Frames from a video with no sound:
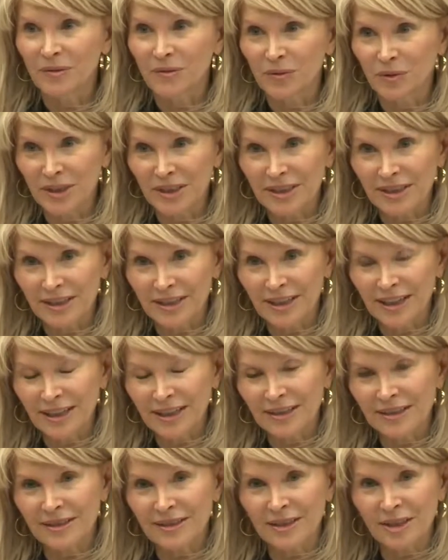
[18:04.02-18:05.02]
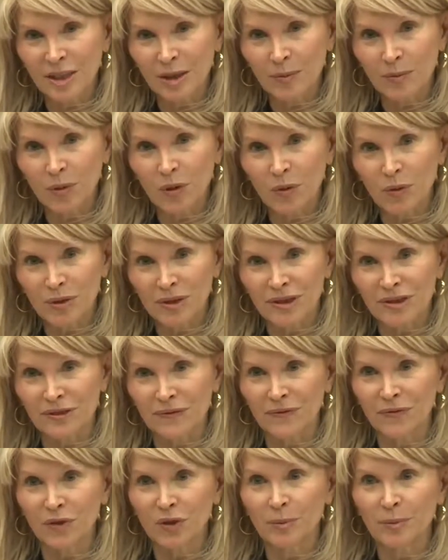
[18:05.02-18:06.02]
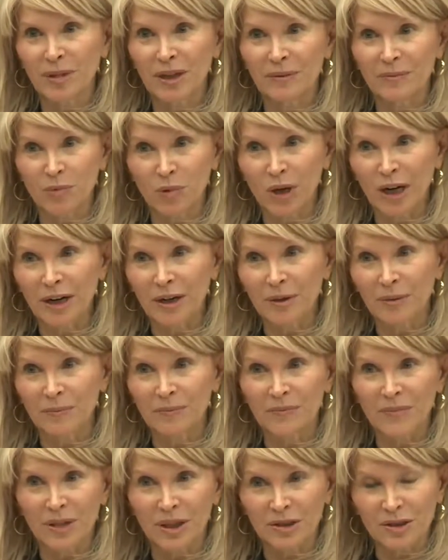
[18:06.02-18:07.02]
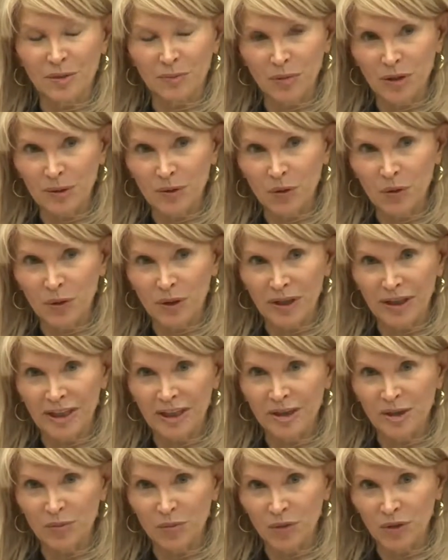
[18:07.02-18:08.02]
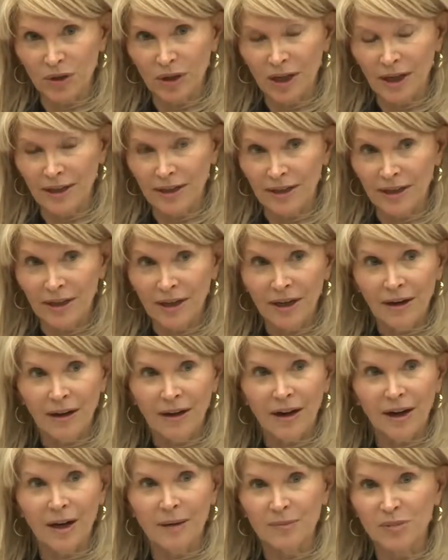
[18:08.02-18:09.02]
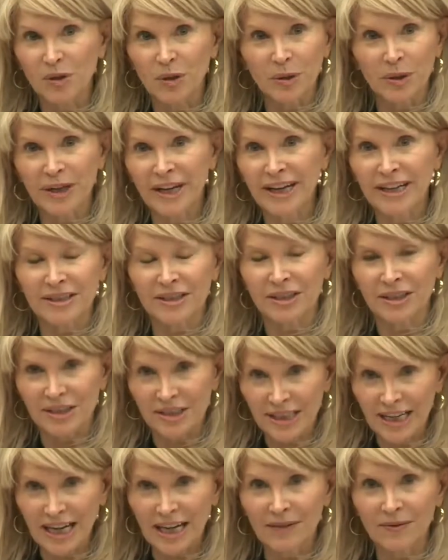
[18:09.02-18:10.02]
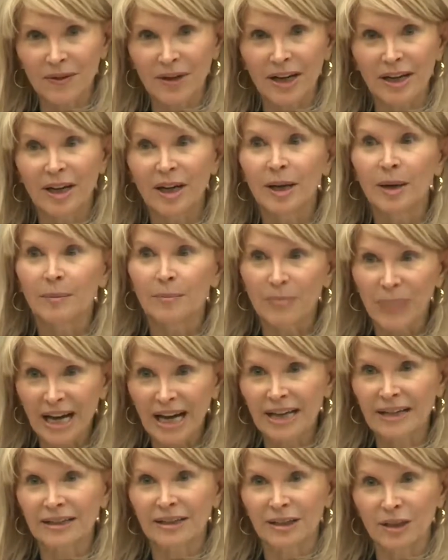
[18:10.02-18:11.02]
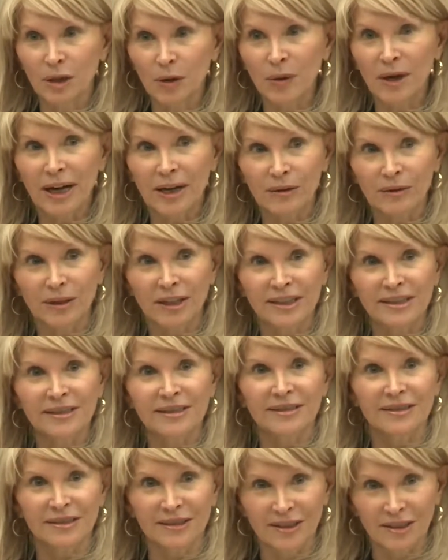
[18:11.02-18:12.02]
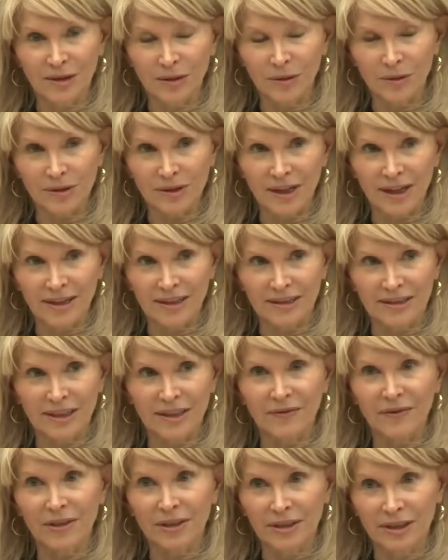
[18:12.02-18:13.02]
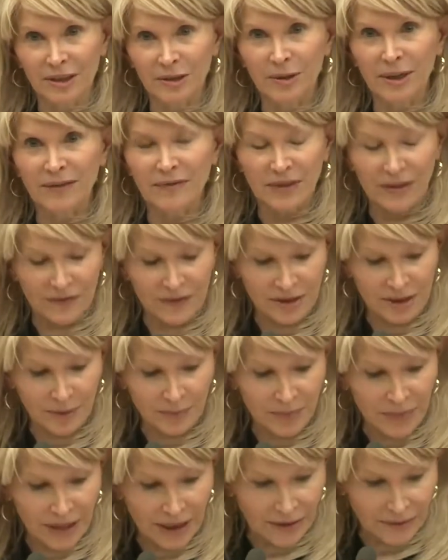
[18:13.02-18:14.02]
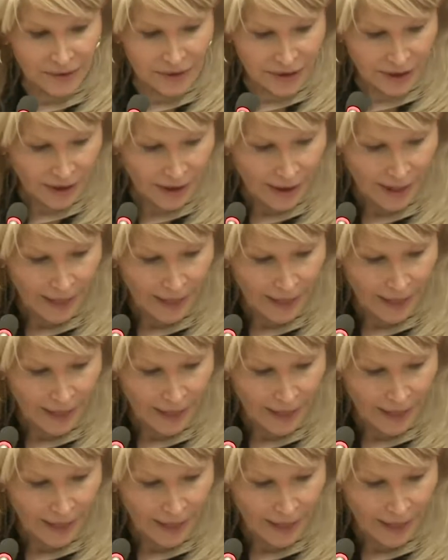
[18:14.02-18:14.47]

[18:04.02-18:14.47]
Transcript: Recent case, Kimmel, which is affirming a prior Supreme Court case of Brulati. So you can't just have a patent and know-how license that goes on indefinitely. You have to have step downs.